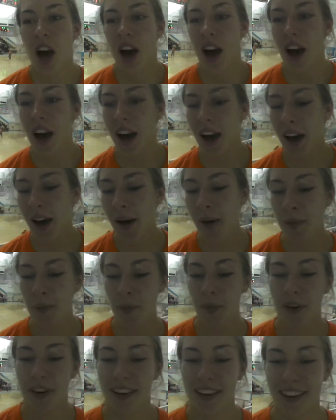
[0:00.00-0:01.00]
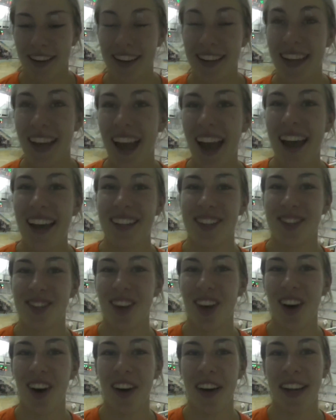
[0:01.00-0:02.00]
Um, yeah, so
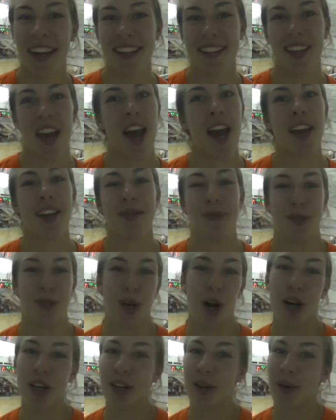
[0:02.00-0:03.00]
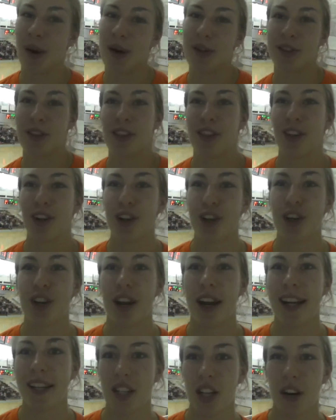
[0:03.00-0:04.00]
I guess I started when I was in third
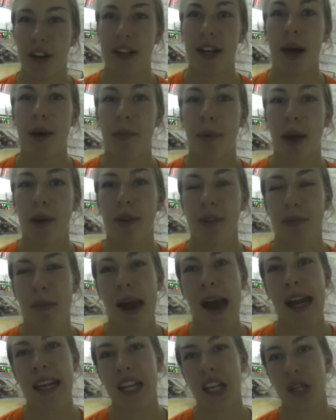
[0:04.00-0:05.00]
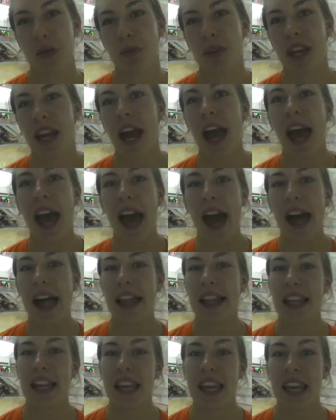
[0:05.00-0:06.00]
grade, growing up, played with Maddie, Jamia,
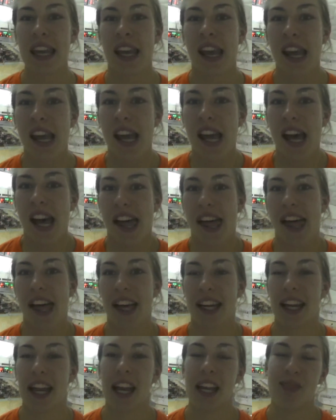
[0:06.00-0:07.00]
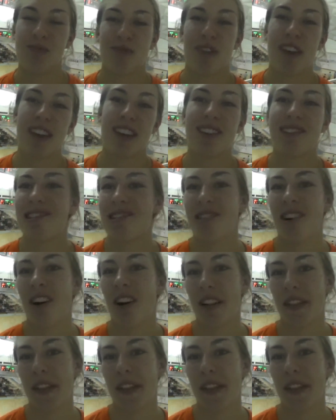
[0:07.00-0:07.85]
Hallie, uh, Katie Mayhew, all